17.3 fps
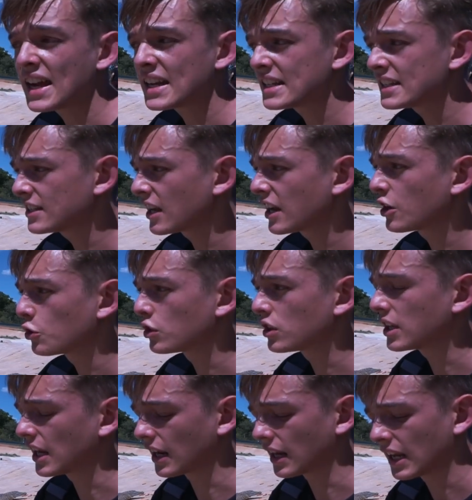that is a
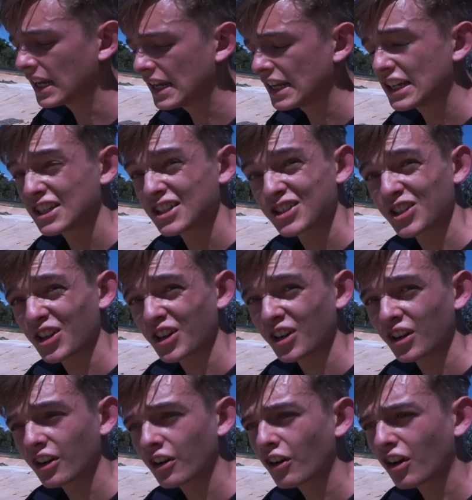good thing.
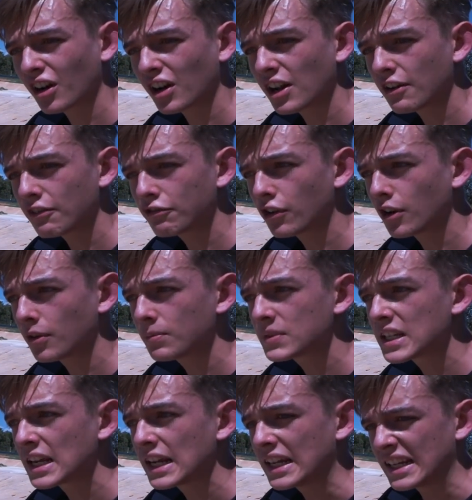So crocodile
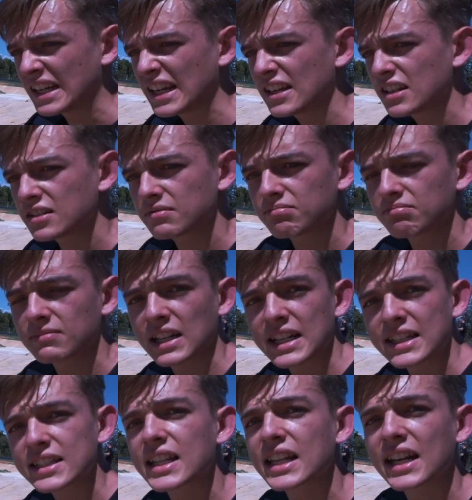farms, yes,
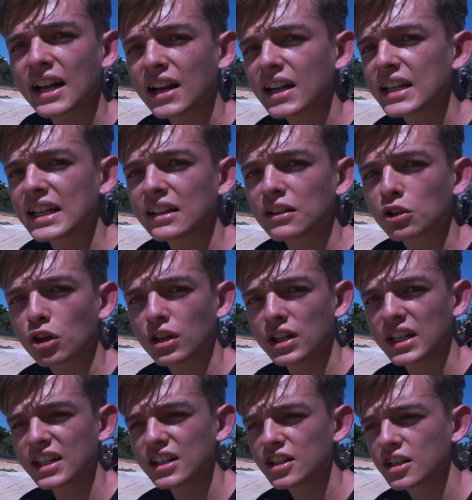less than ideal
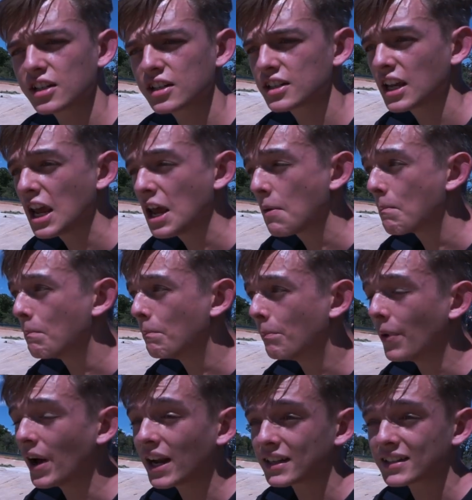conditions,
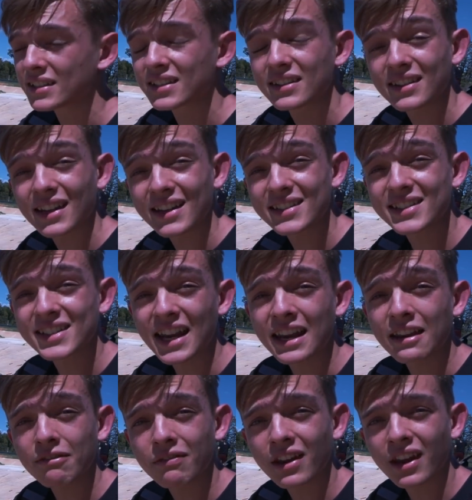but they're
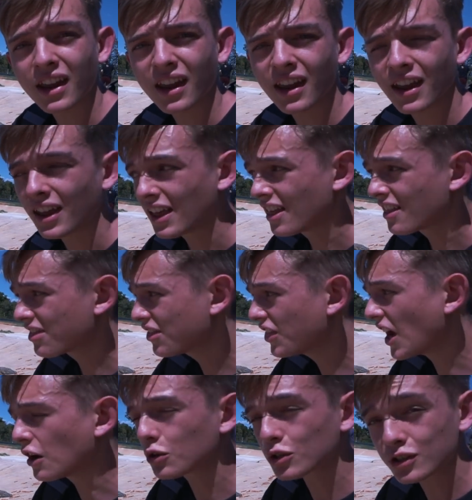saving
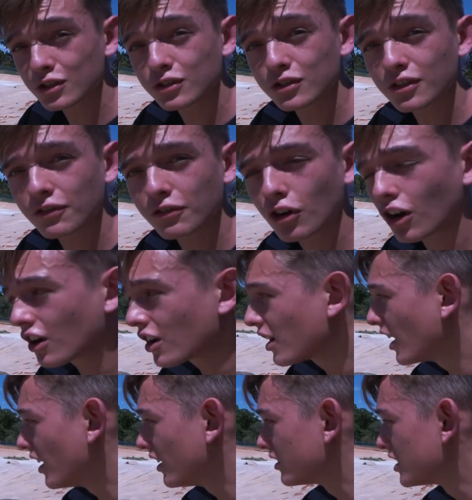thousands of
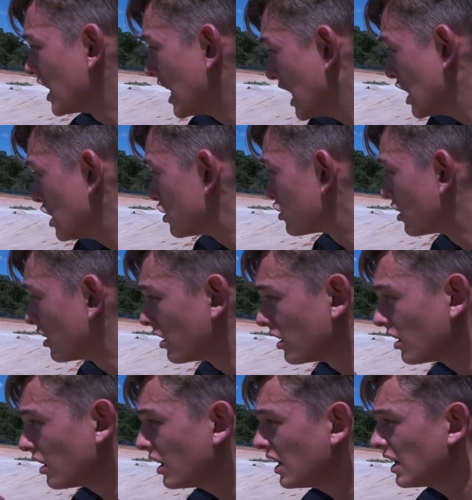crocodiles.
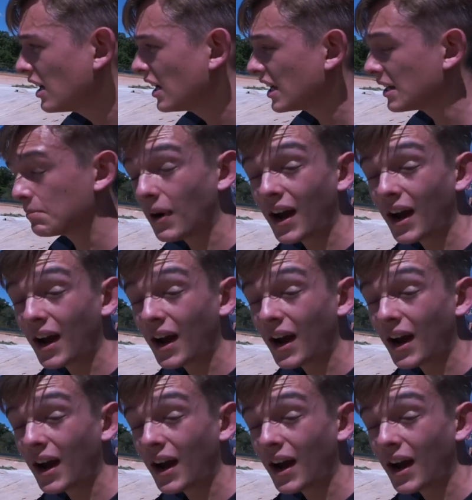So in